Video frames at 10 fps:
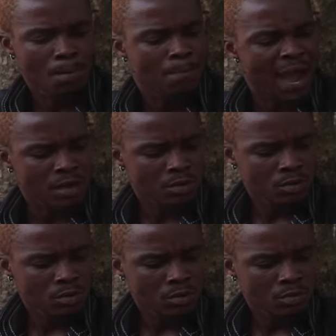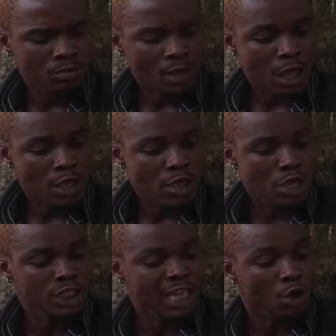Mpa!
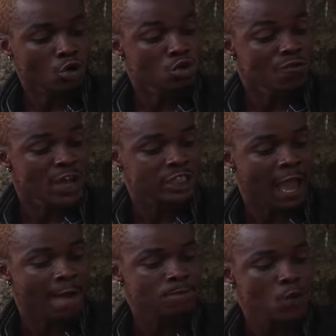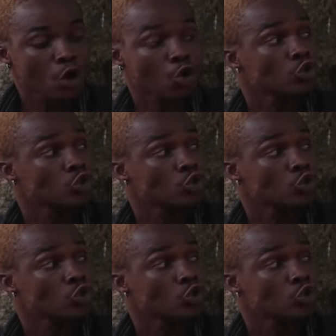You see that no look face, I'll